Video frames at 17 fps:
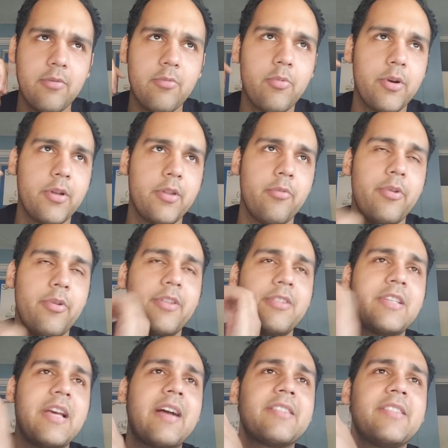with
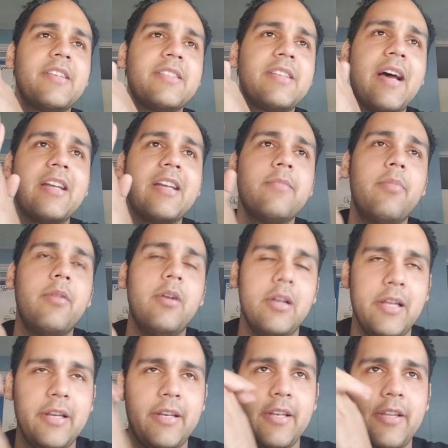Taxi's
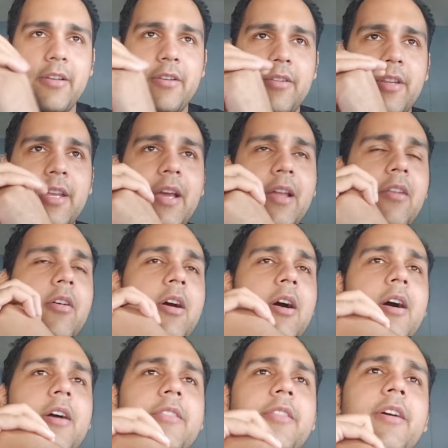handball and the yellow
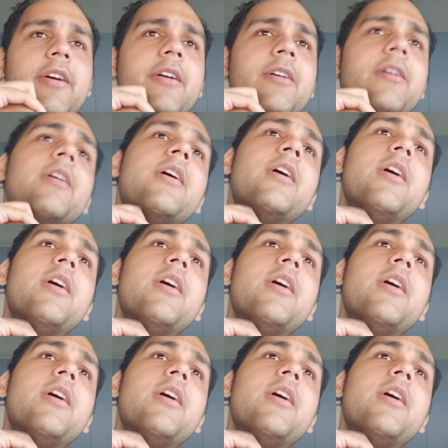card there.